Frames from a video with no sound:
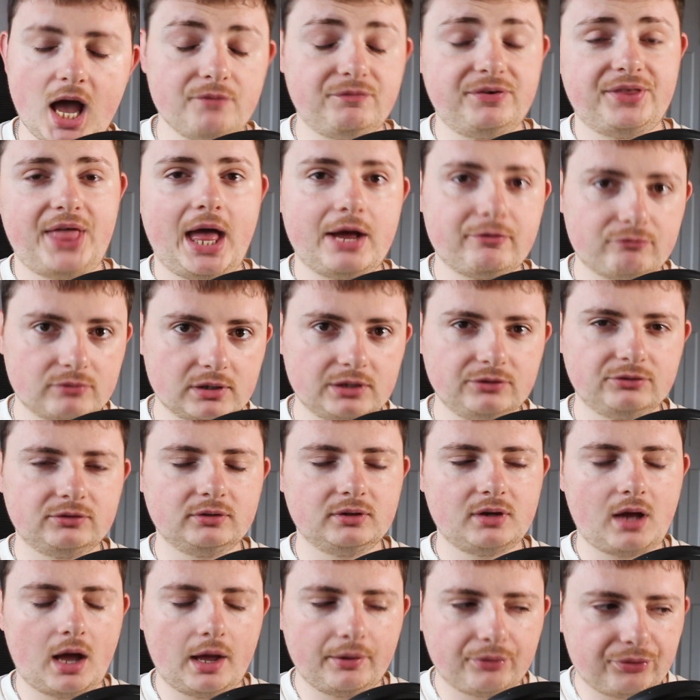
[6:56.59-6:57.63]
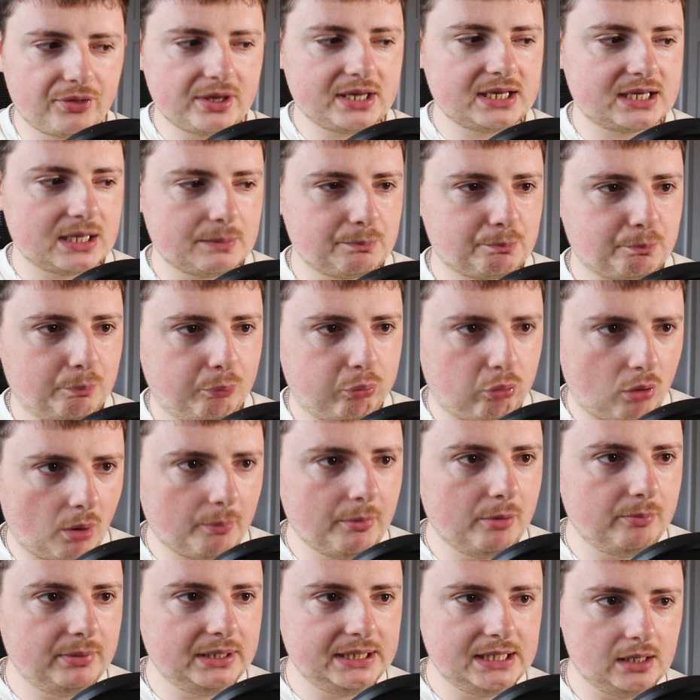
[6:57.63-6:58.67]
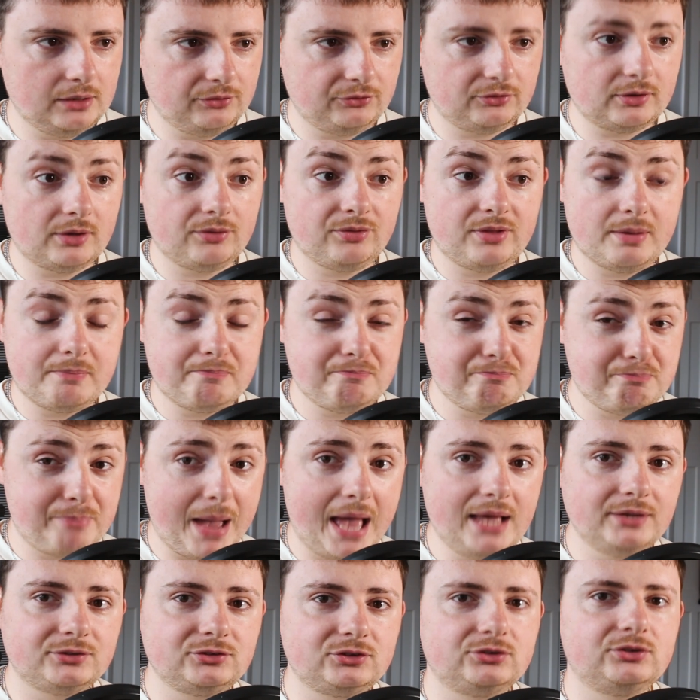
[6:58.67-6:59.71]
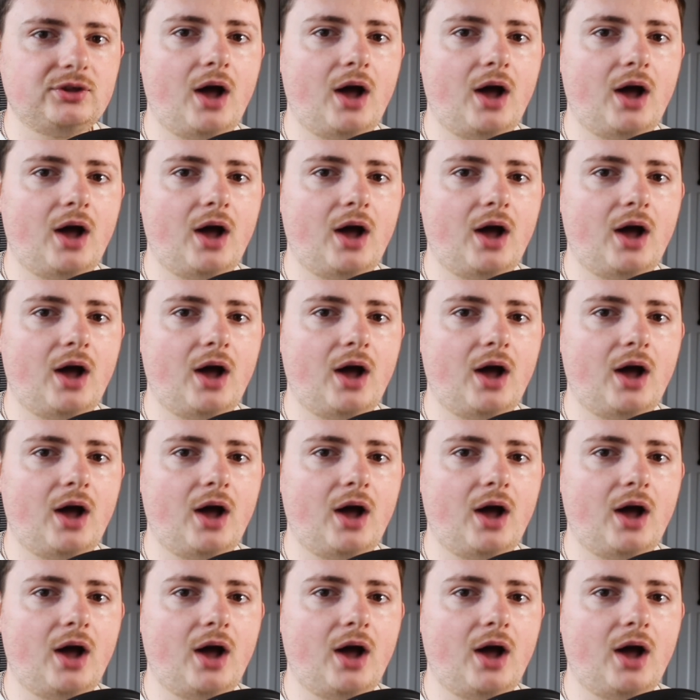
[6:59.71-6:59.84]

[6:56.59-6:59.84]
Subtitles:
And for that reason, I think it probably is the best